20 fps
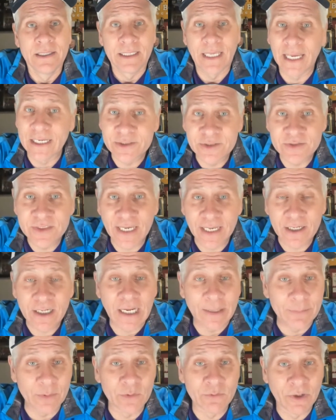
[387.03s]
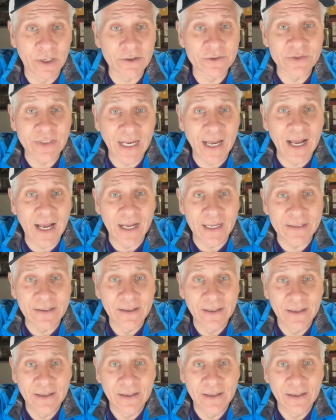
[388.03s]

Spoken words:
Cajuns had a couple of runners on